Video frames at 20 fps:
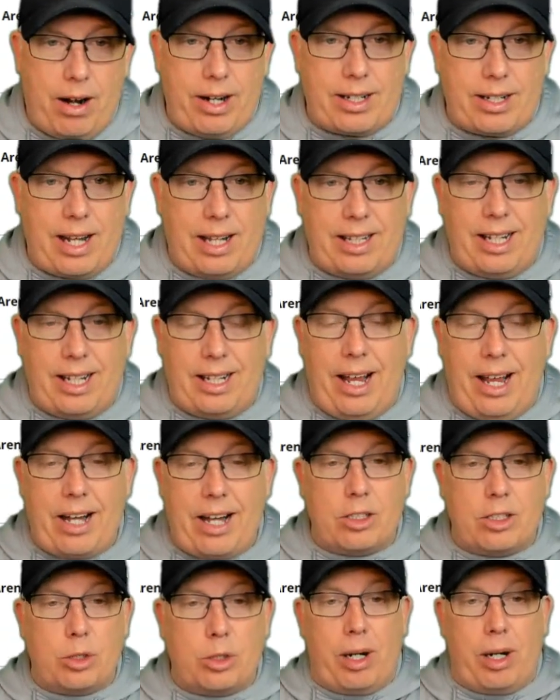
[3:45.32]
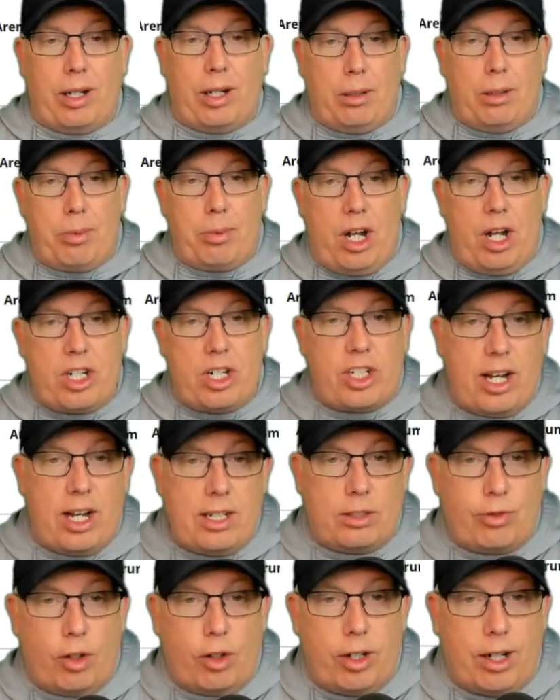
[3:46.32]
right, LA Lakers without LeBron
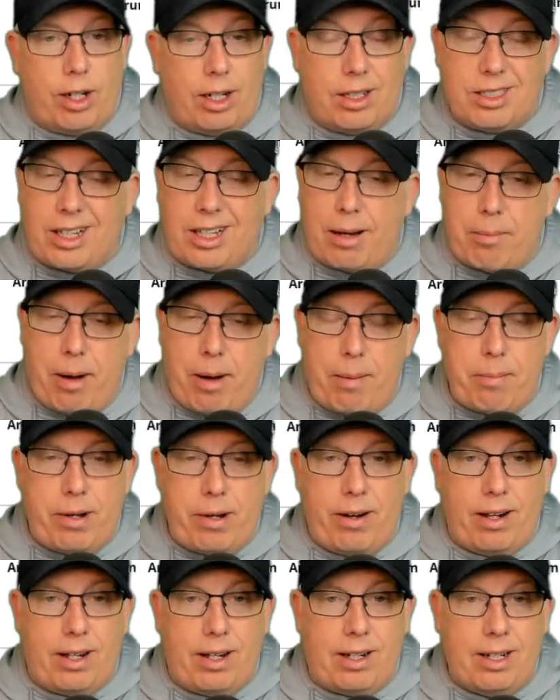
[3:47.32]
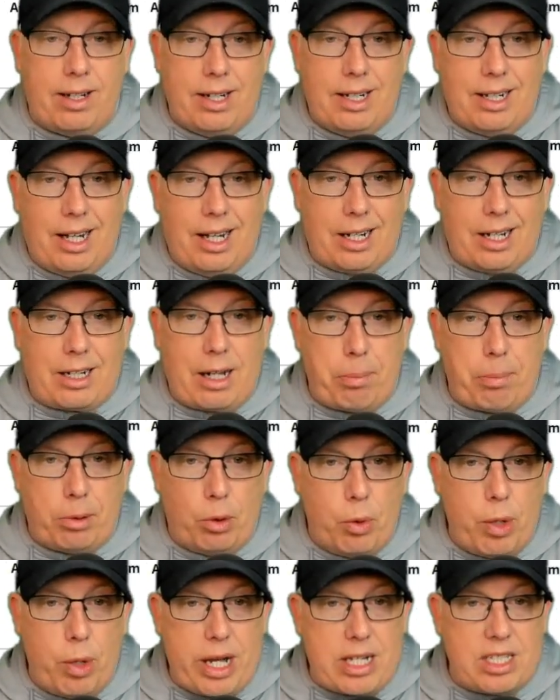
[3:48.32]
James for looks like maybe a
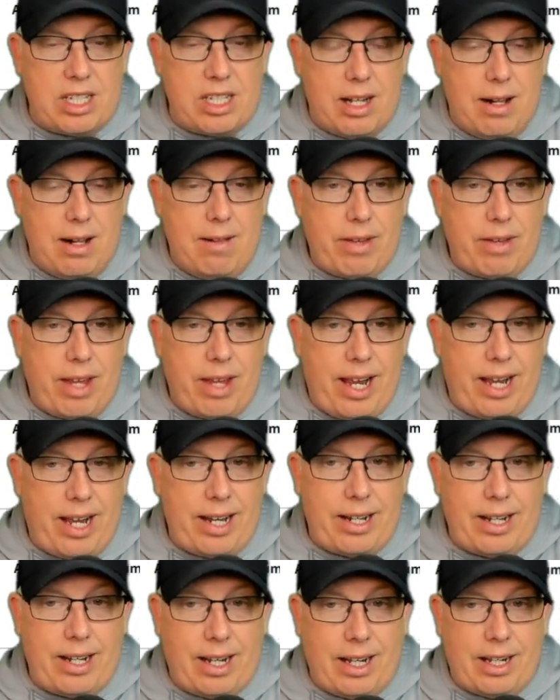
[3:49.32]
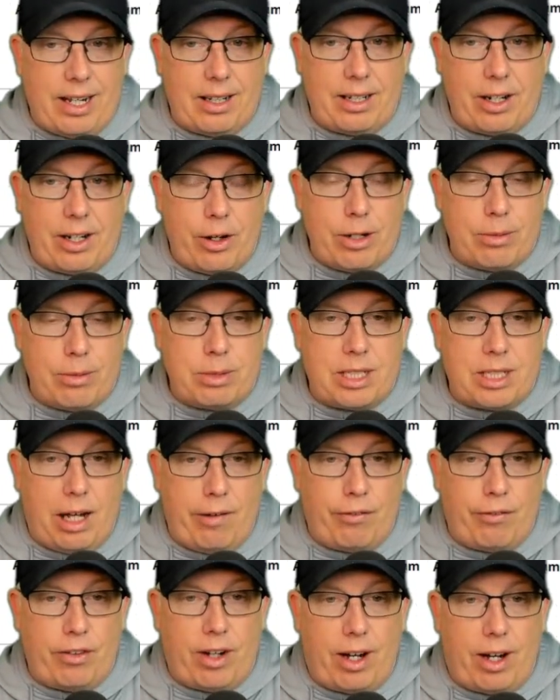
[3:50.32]
couple of weeks. And he hurt
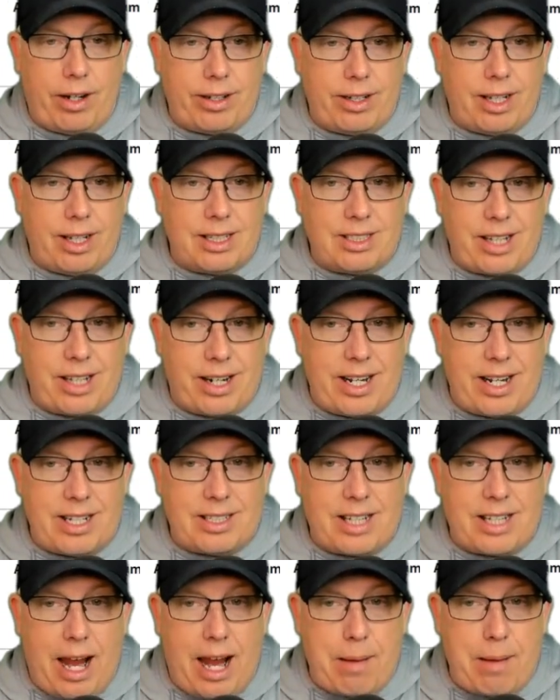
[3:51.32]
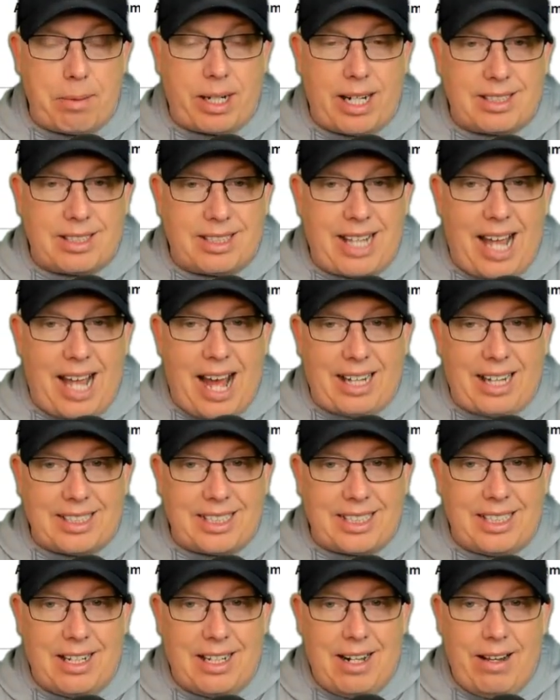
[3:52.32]
himself on the Sunday's game against
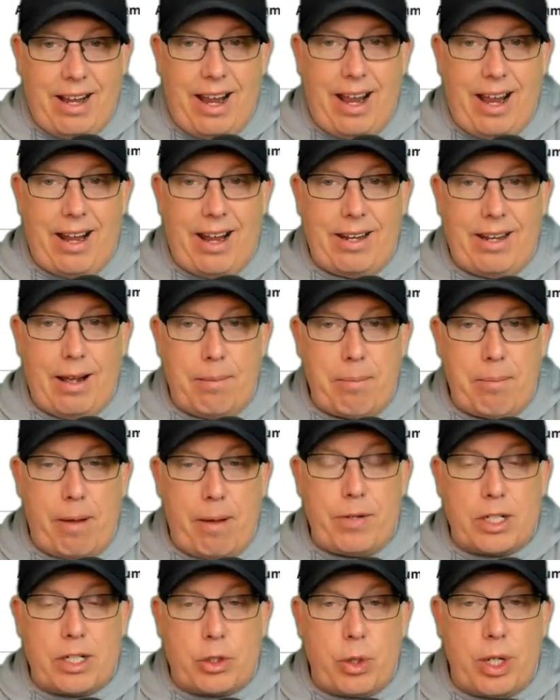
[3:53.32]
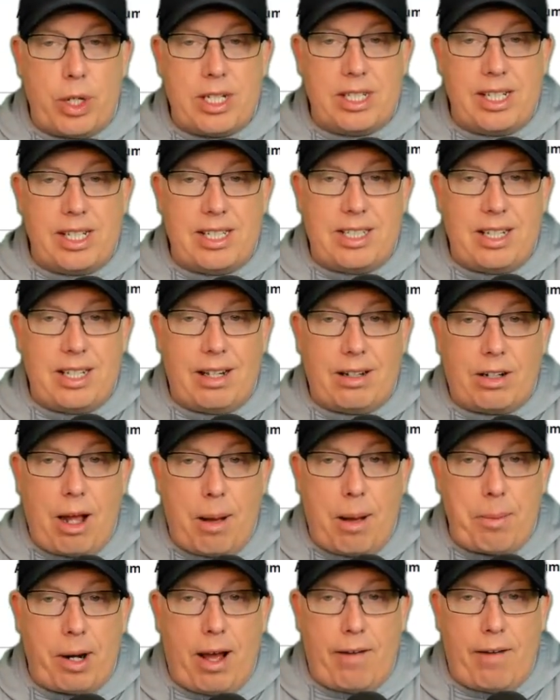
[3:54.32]
Dallas. And Memphis Grizzlies
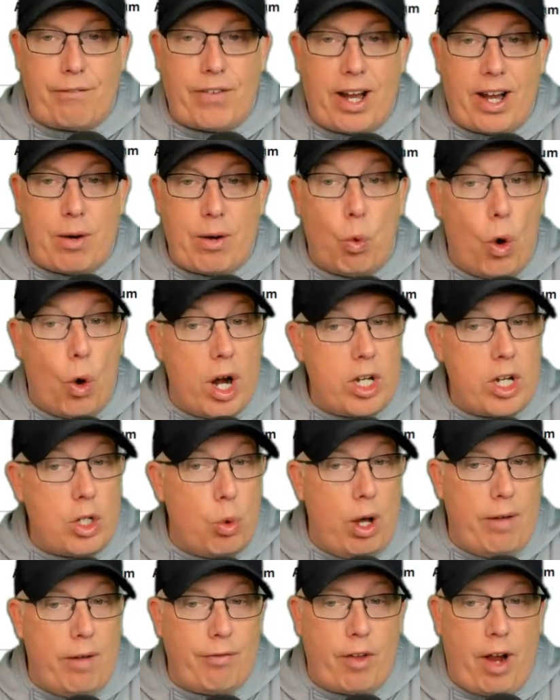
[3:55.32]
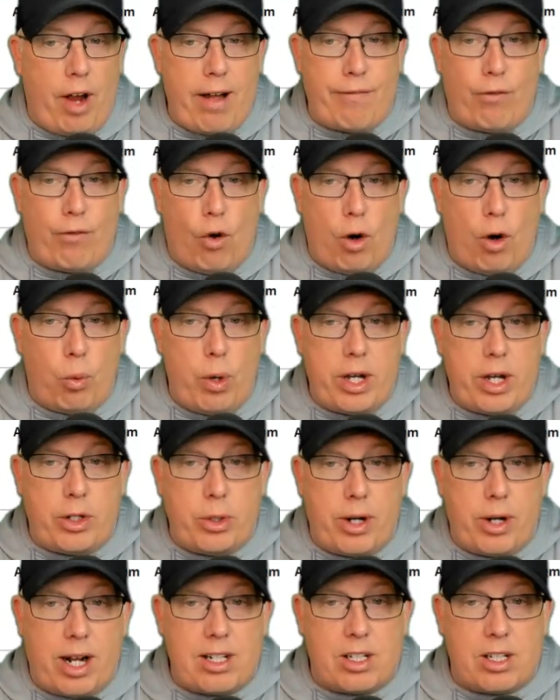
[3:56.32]
coming off a 112-94 win
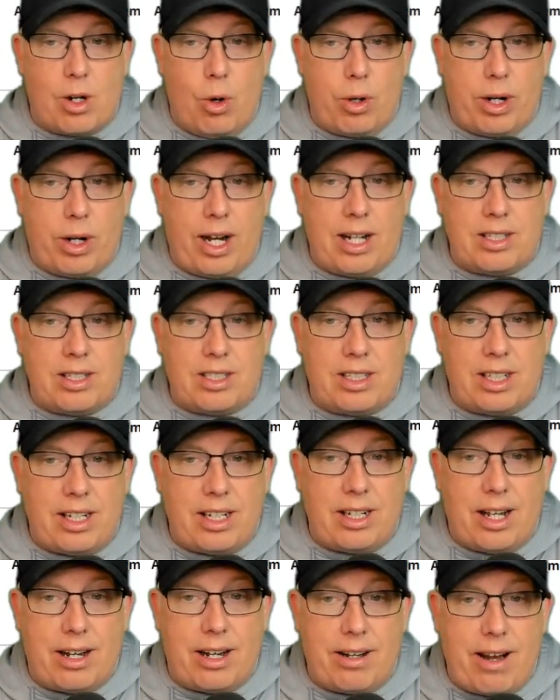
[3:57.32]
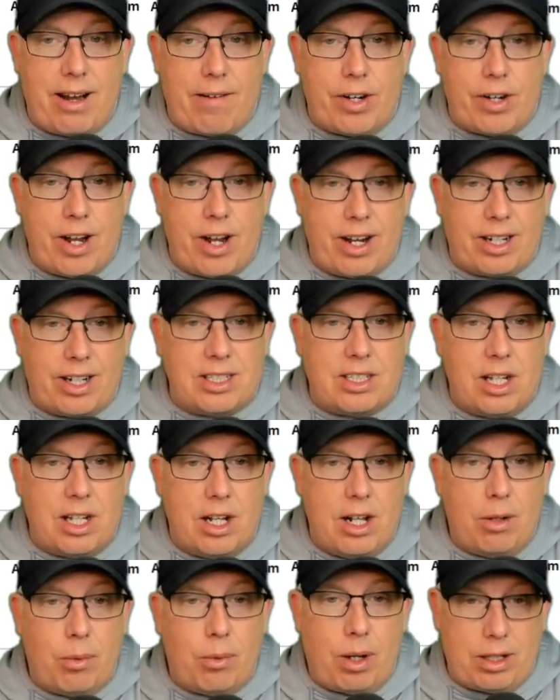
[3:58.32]
two nights ago against the Denver Nuggets.
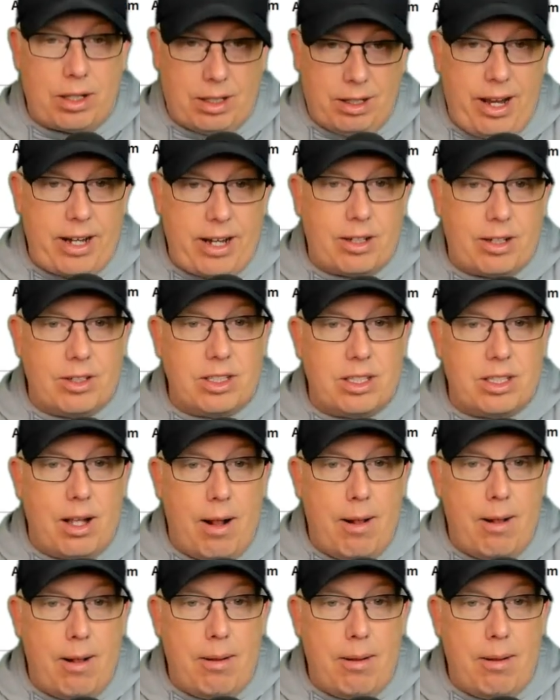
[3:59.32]
While the Lakers,